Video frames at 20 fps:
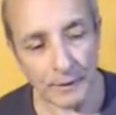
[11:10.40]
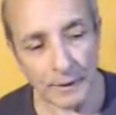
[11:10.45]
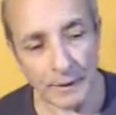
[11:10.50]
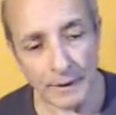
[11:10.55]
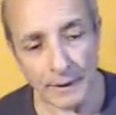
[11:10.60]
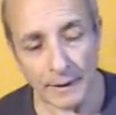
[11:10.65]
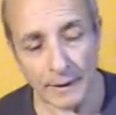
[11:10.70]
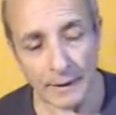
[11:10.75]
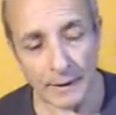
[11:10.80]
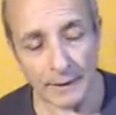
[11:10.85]

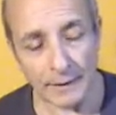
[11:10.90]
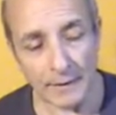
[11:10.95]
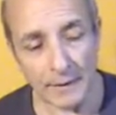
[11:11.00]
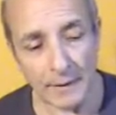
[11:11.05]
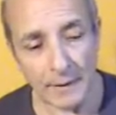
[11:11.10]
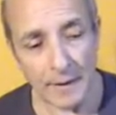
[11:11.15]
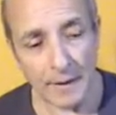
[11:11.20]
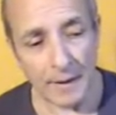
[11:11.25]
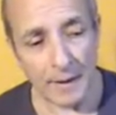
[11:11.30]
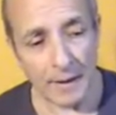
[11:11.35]

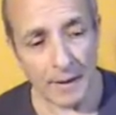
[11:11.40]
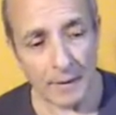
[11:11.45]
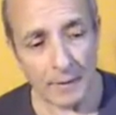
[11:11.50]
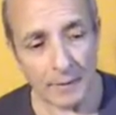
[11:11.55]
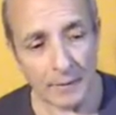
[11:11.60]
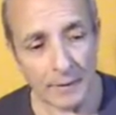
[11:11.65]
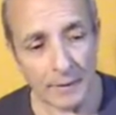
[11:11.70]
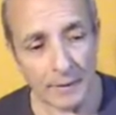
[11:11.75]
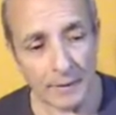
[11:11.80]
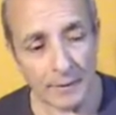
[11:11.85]

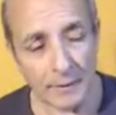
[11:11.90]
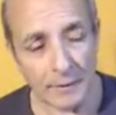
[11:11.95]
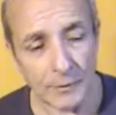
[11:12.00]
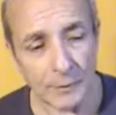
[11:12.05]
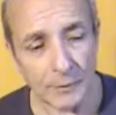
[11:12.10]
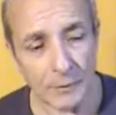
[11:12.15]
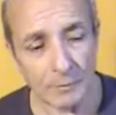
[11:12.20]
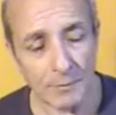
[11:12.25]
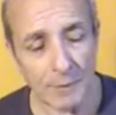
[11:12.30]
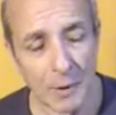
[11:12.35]
to
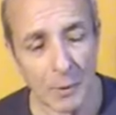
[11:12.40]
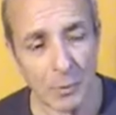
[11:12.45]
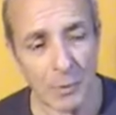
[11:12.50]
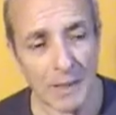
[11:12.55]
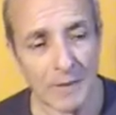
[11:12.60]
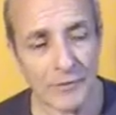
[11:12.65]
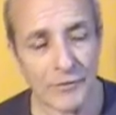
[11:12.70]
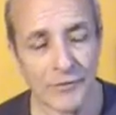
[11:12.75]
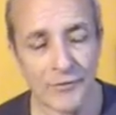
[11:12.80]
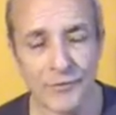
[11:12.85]
do with my
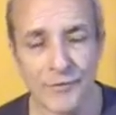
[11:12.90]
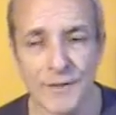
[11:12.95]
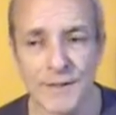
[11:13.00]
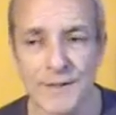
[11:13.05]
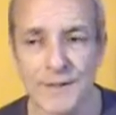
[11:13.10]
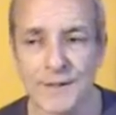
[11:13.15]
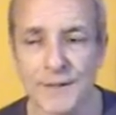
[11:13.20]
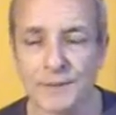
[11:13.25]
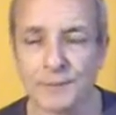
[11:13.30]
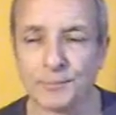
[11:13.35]
wife's
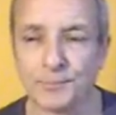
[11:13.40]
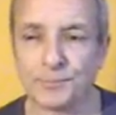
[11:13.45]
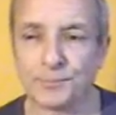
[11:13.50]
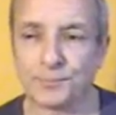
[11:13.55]
visa.